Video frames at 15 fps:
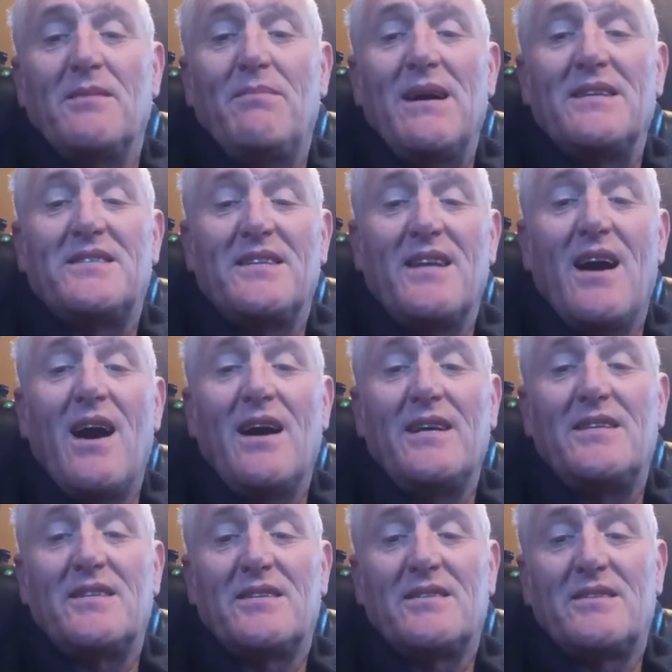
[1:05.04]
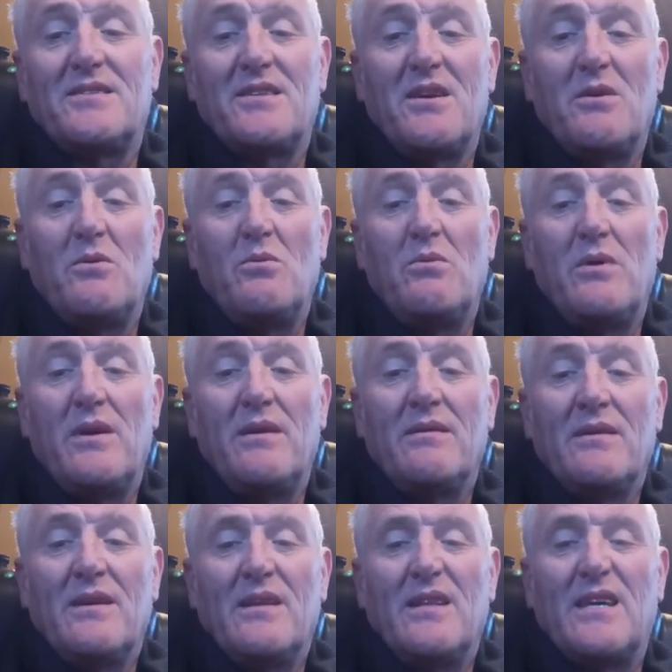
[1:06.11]
a bit tonight, so
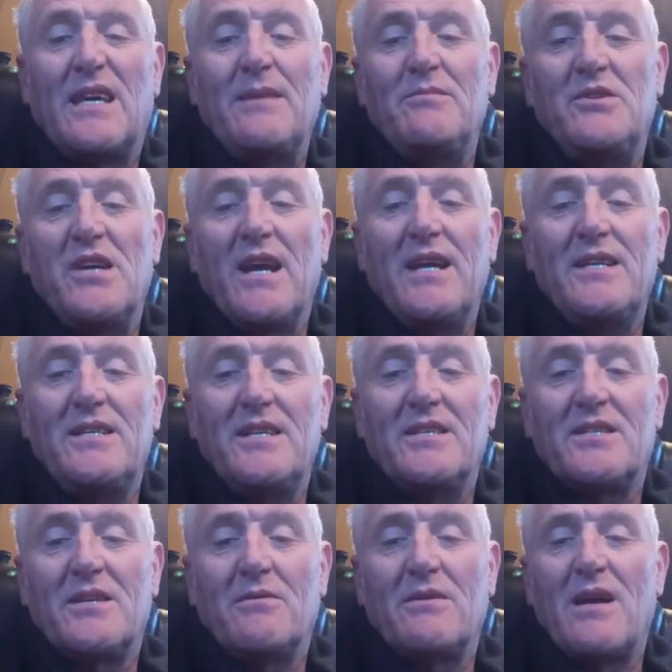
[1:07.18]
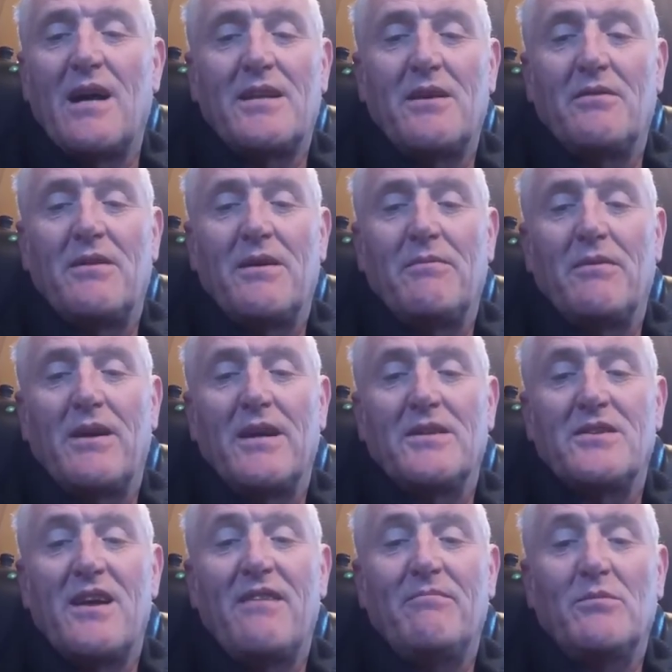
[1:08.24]
they keep changing, so I don't think we're going
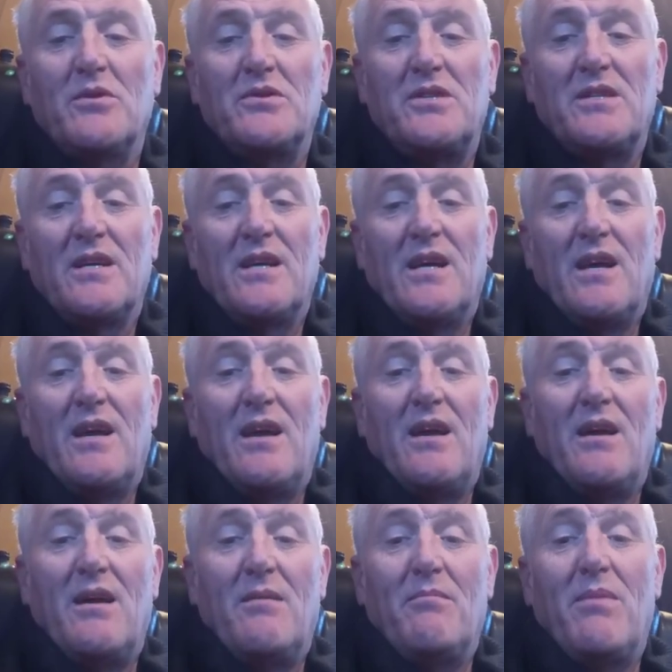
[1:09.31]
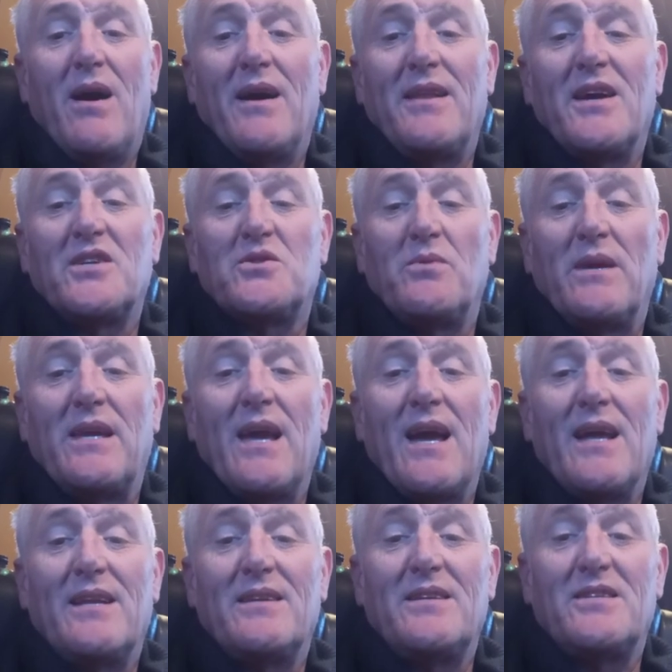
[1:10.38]
to have much. And by next
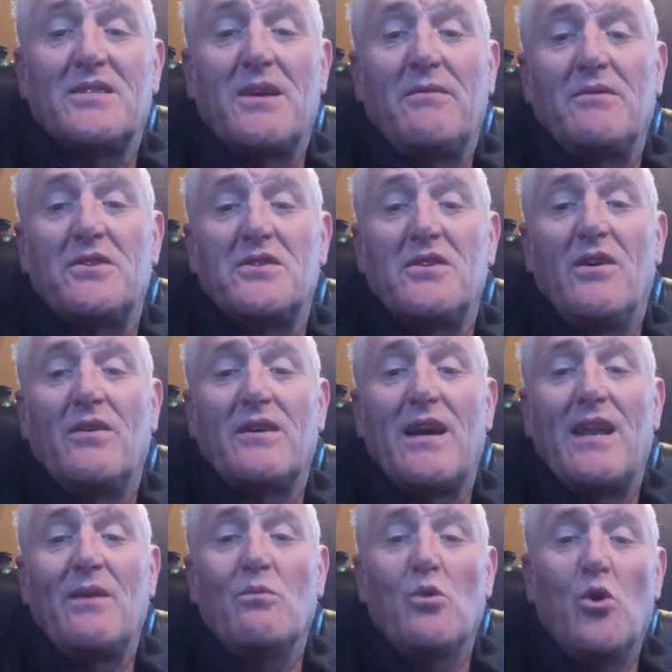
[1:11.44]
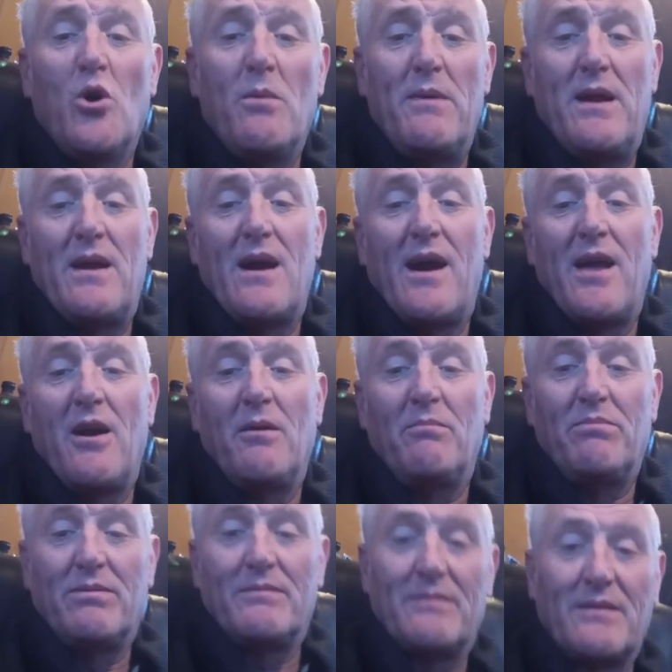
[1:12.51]
weekend it's going to start getting warmer, I
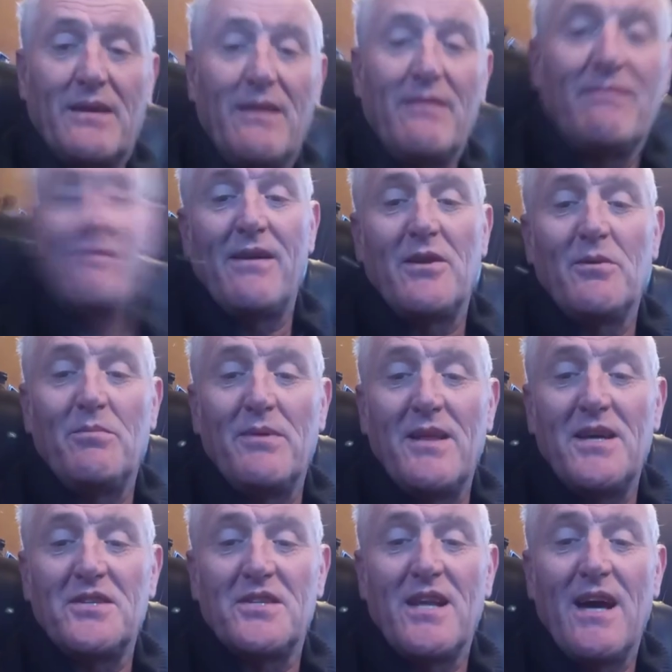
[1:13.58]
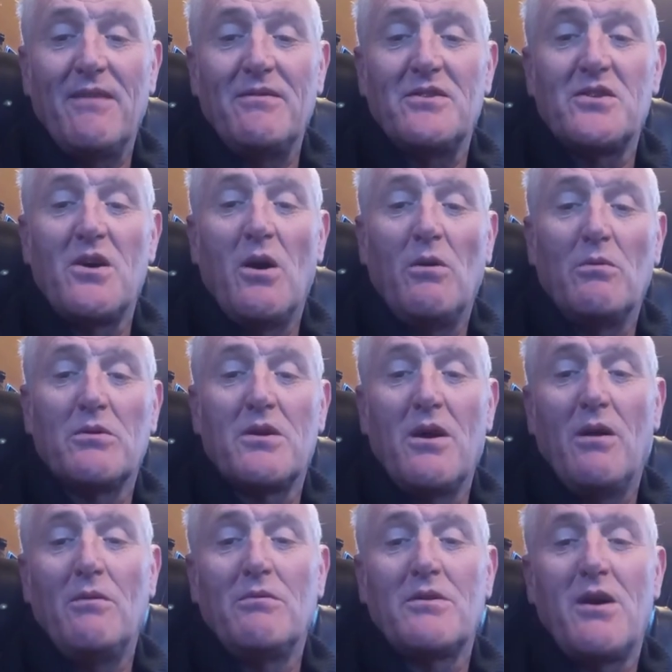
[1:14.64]
hope. I'm getting fed up with this now. It's cold,
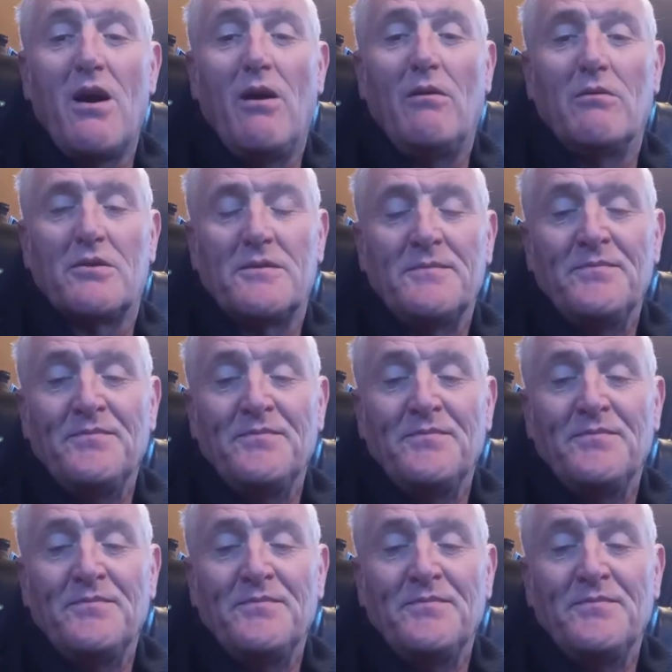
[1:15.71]
cold, cold.